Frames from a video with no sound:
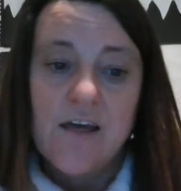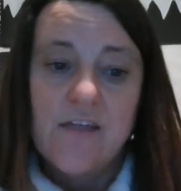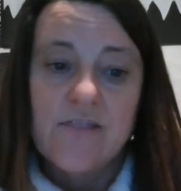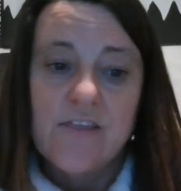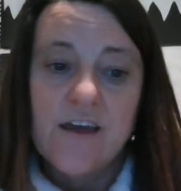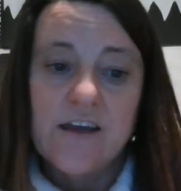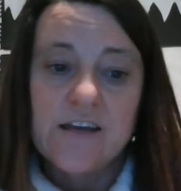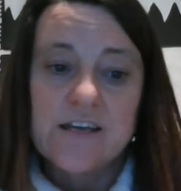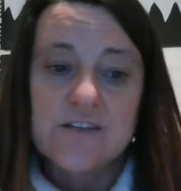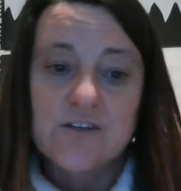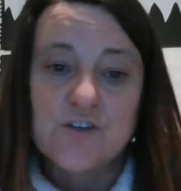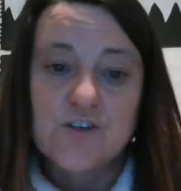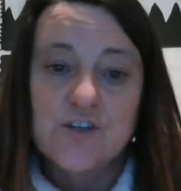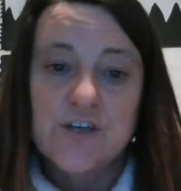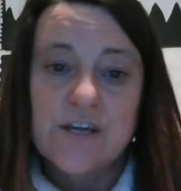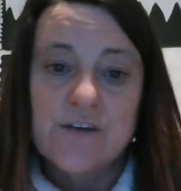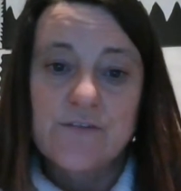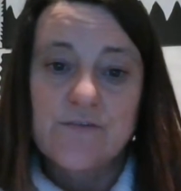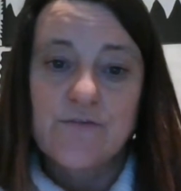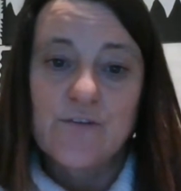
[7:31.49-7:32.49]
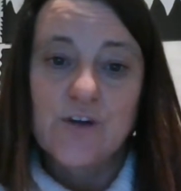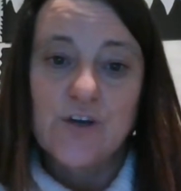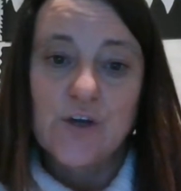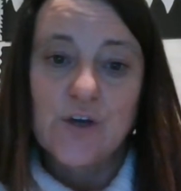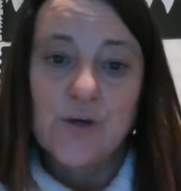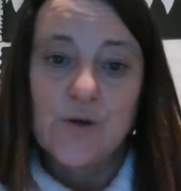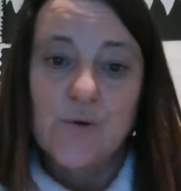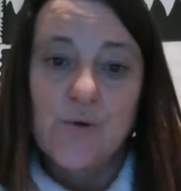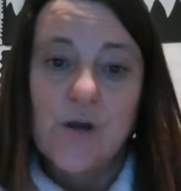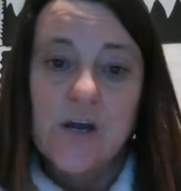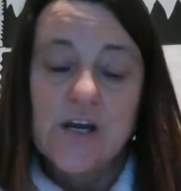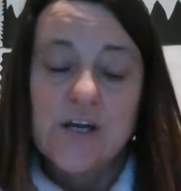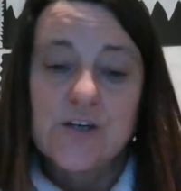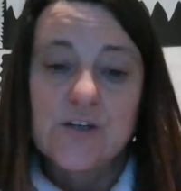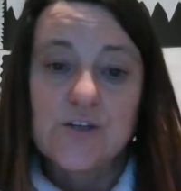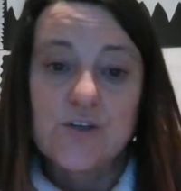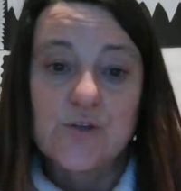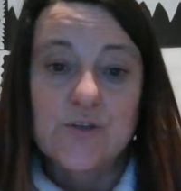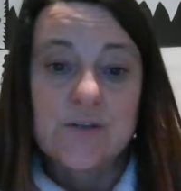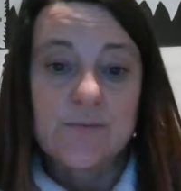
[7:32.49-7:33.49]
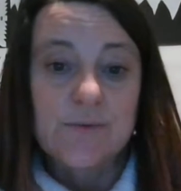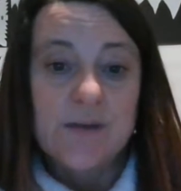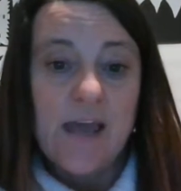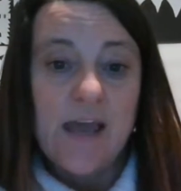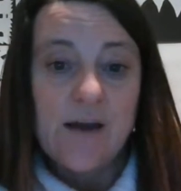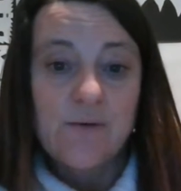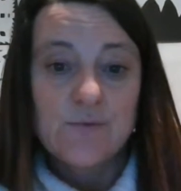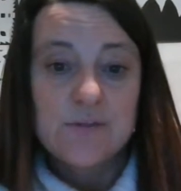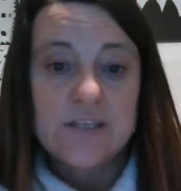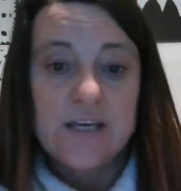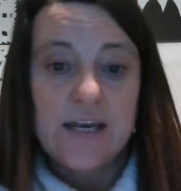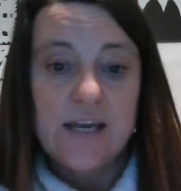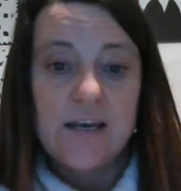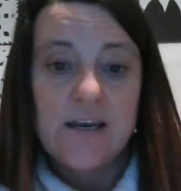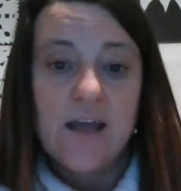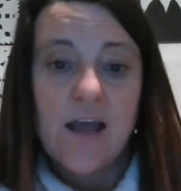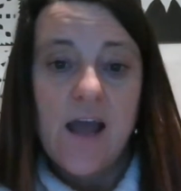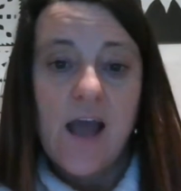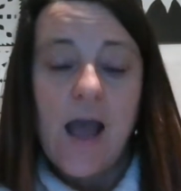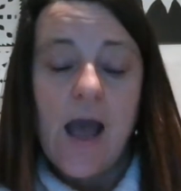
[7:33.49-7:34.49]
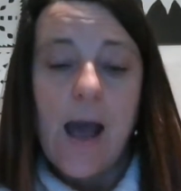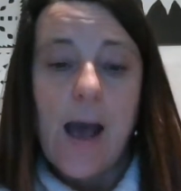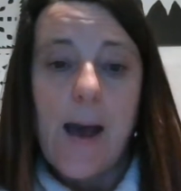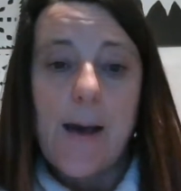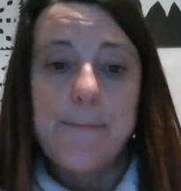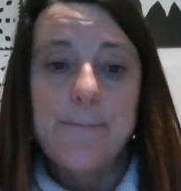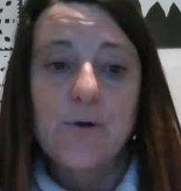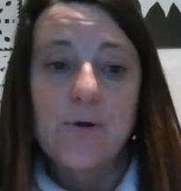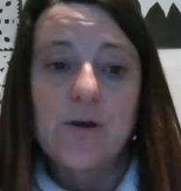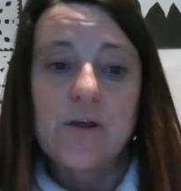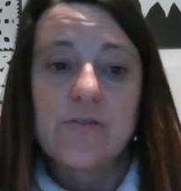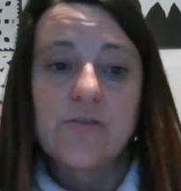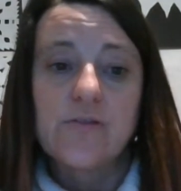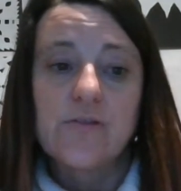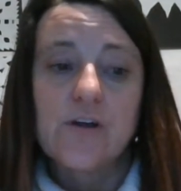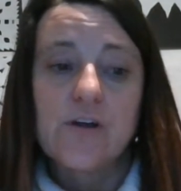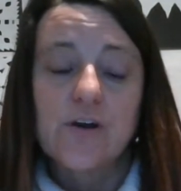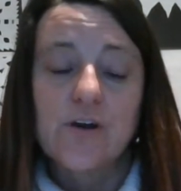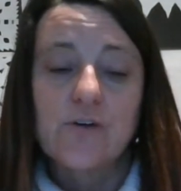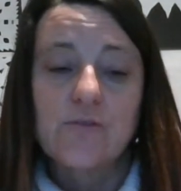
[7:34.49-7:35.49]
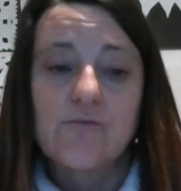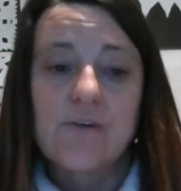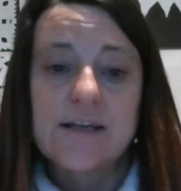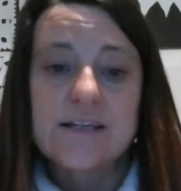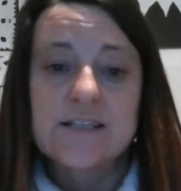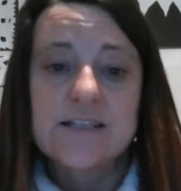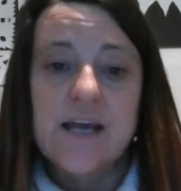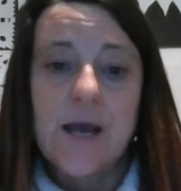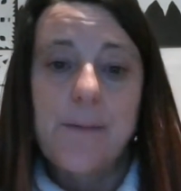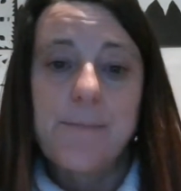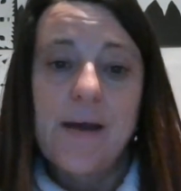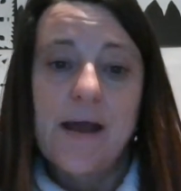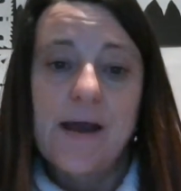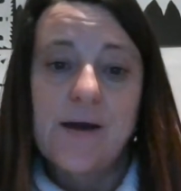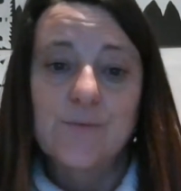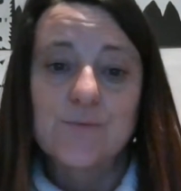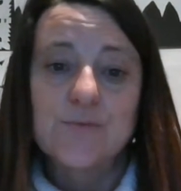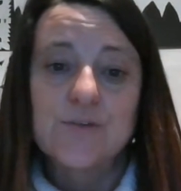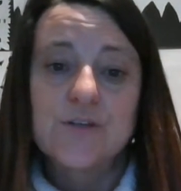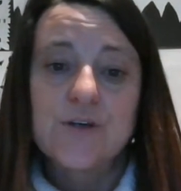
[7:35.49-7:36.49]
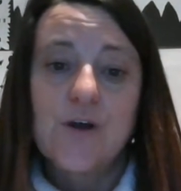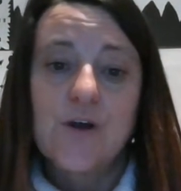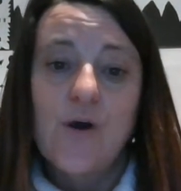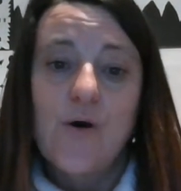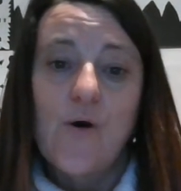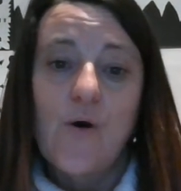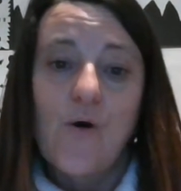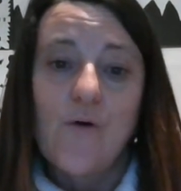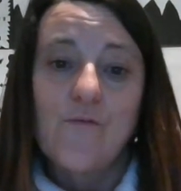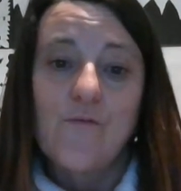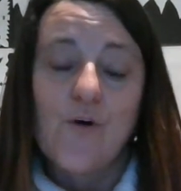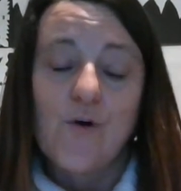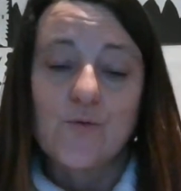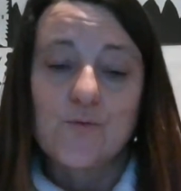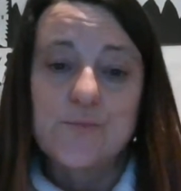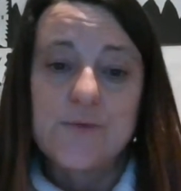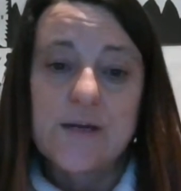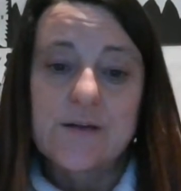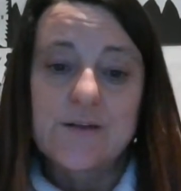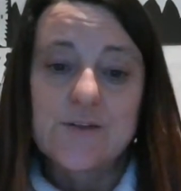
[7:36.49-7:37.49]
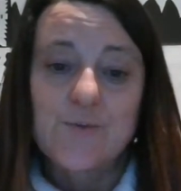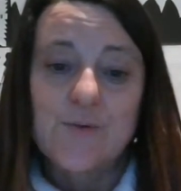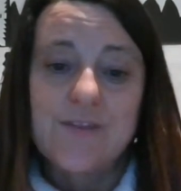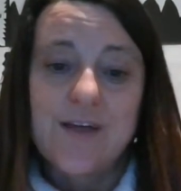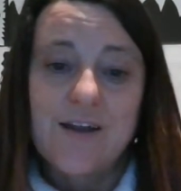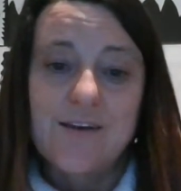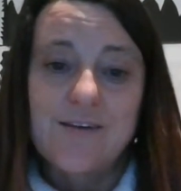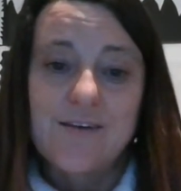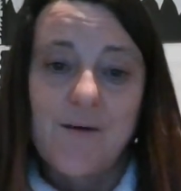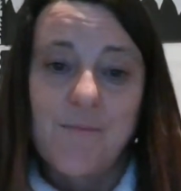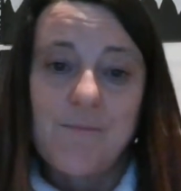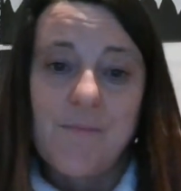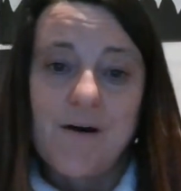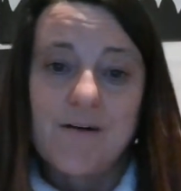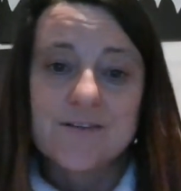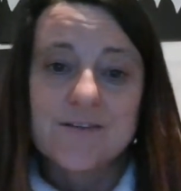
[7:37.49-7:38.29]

there is a sheet for you to do some counting and put in the correct amount of objects with that number.